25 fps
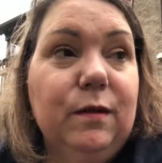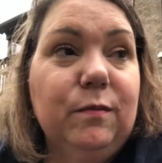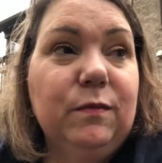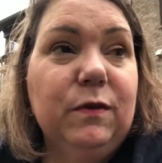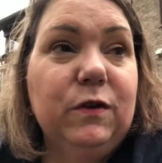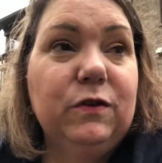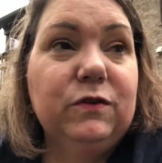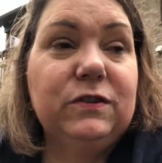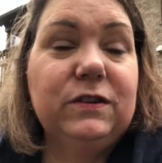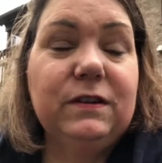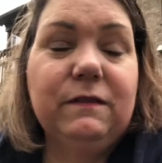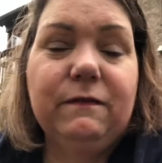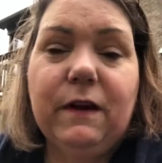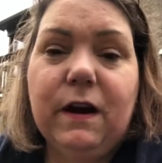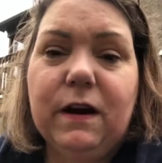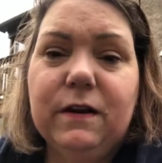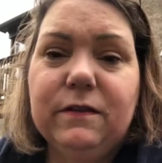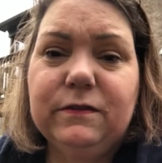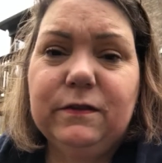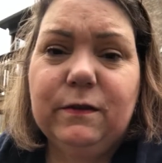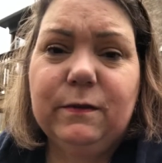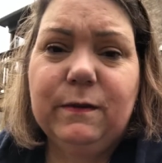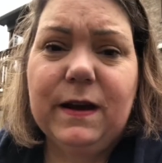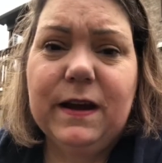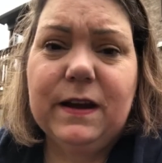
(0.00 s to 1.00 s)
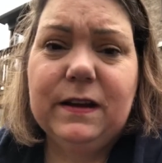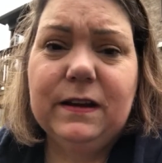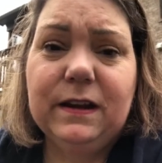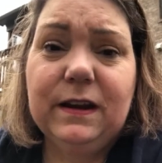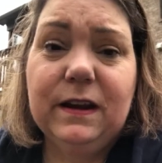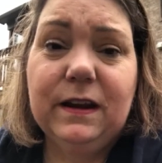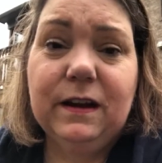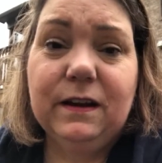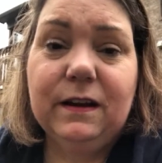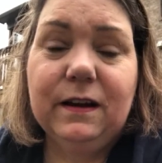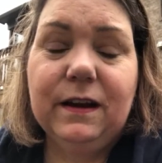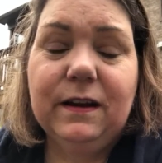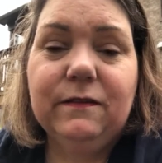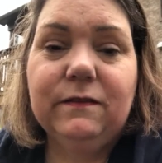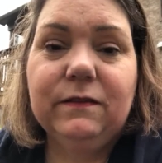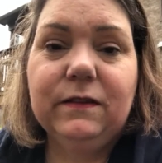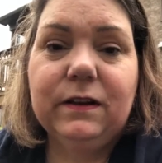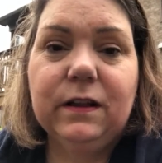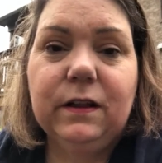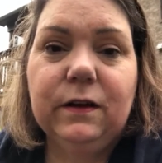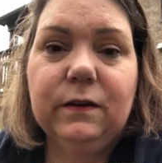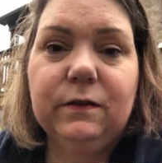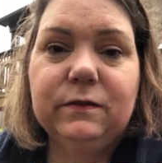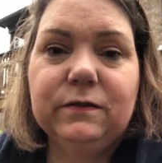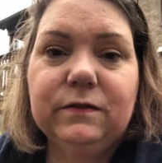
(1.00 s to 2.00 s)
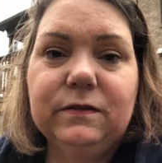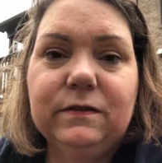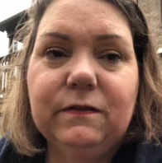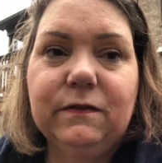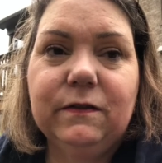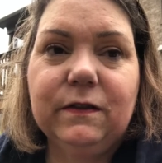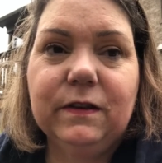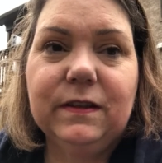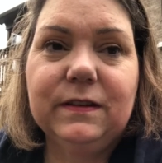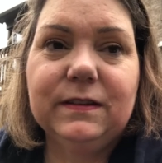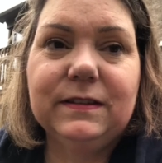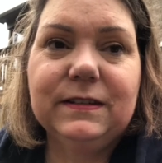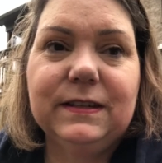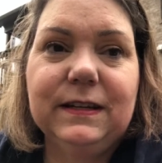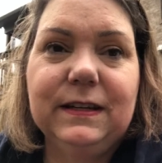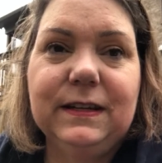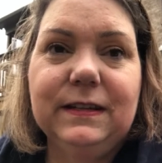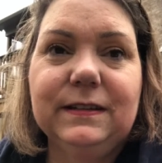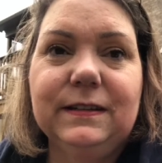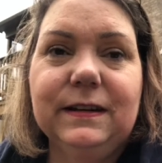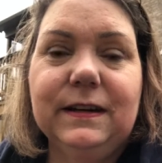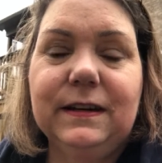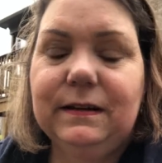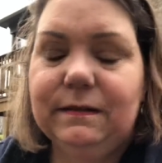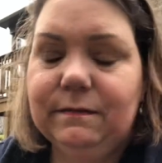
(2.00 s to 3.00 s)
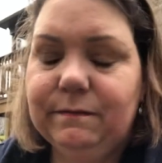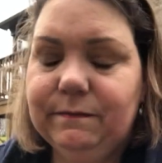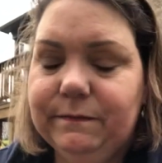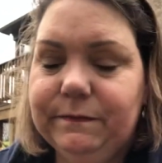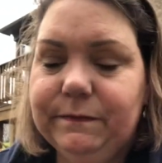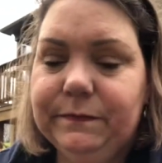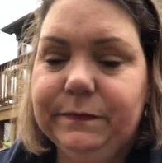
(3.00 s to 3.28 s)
Most of ours around here have closed for the season.